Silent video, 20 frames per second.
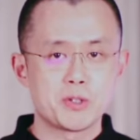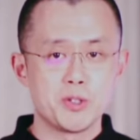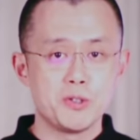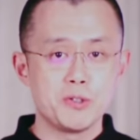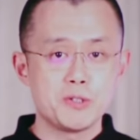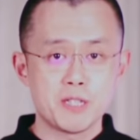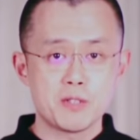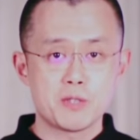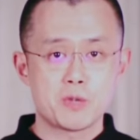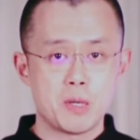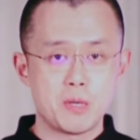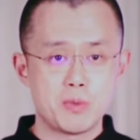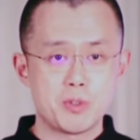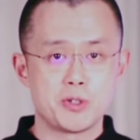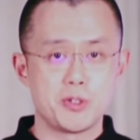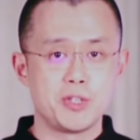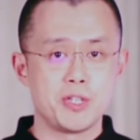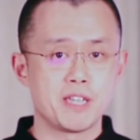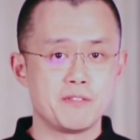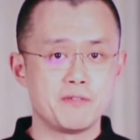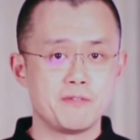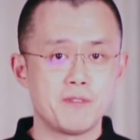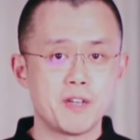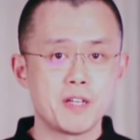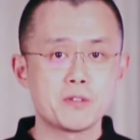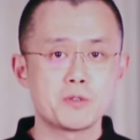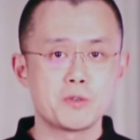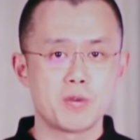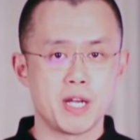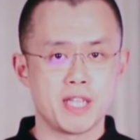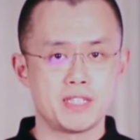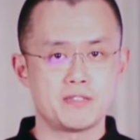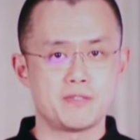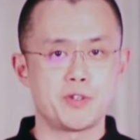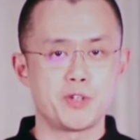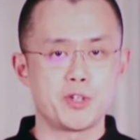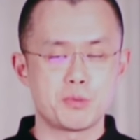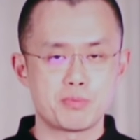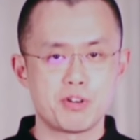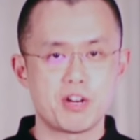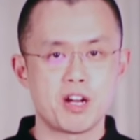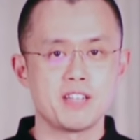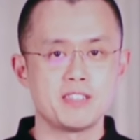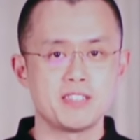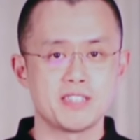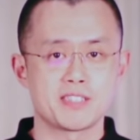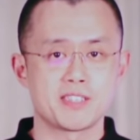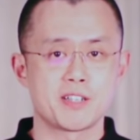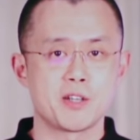Using crypto, you can fundraise for your projects